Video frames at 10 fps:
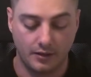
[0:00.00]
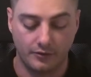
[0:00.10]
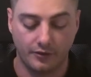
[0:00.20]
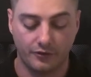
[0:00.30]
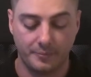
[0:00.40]

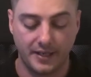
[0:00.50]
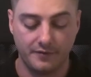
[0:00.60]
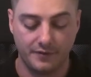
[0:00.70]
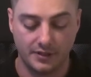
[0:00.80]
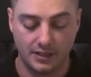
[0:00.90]
So
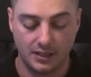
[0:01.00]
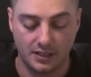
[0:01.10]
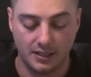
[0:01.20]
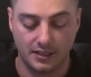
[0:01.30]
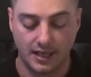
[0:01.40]
spend for the year
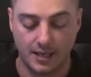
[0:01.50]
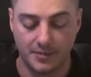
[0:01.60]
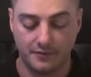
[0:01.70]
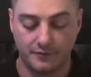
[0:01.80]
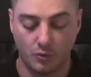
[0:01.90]
here came
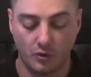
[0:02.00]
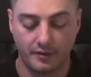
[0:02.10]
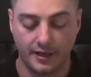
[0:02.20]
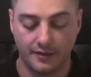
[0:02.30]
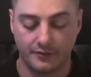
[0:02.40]
in
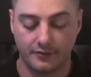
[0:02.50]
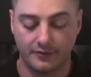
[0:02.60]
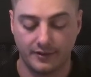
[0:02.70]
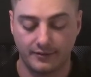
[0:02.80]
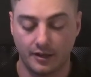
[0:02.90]

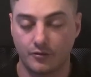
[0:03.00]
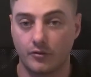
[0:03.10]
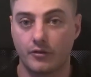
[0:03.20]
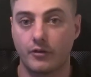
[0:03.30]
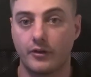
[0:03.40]

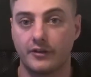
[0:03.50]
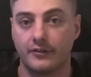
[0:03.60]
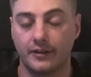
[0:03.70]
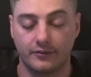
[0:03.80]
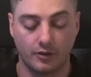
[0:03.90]

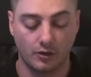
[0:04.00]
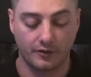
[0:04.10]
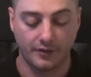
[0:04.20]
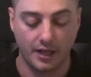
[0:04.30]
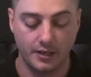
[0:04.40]

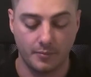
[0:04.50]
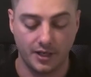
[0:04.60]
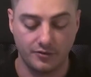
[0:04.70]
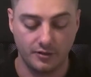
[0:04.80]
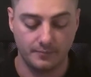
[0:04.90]
$4,636 under
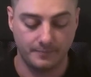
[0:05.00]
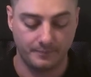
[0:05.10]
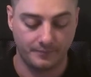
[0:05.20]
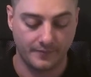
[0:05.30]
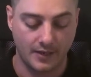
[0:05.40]
budget,
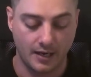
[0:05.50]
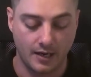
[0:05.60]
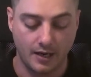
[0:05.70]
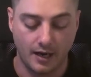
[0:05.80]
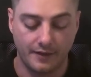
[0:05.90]

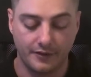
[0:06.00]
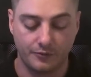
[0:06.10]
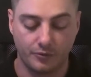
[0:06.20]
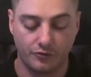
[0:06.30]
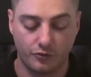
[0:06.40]
and
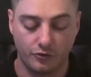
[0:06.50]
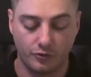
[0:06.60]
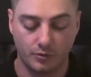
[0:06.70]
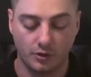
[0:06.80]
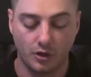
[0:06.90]
this was due
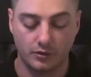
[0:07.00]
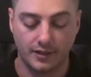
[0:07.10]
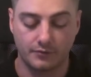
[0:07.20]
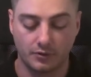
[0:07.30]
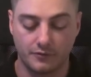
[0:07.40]
to a low
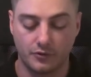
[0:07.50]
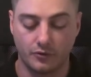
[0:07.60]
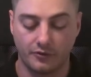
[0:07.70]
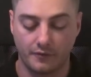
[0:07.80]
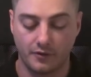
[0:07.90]
level of
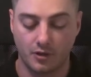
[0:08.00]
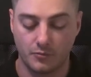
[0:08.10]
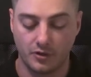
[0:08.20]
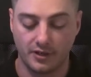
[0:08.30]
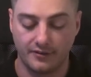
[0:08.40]
use of the
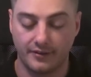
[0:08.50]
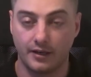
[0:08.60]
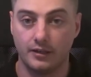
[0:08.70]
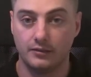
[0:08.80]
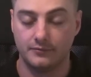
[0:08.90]
community
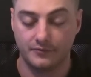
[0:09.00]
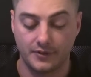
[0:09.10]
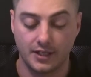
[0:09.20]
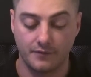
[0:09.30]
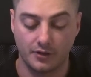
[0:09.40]
centre,
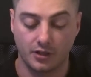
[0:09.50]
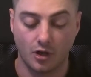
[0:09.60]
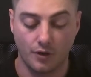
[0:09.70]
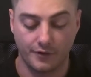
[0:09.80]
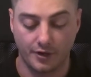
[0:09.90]
given the
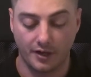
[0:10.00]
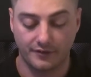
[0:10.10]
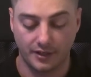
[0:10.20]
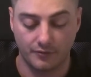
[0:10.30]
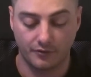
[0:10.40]

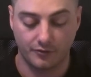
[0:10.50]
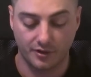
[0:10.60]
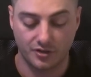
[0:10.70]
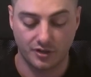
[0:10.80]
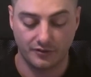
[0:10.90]
COVID-19
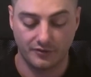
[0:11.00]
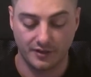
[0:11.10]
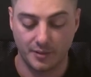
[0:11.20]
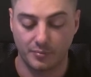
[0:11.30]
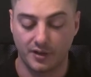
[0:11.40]
restrictions
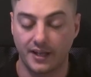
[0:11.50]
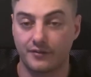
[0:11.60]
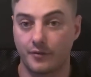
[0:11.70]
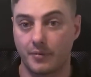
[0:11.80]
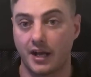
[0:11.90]
in place
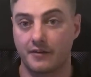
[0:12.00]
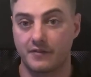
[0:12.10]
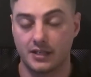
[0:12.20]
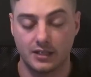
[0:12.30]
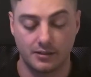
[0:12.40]
for part of
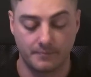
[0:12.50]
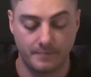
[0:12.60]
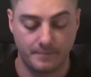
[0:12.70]
the year.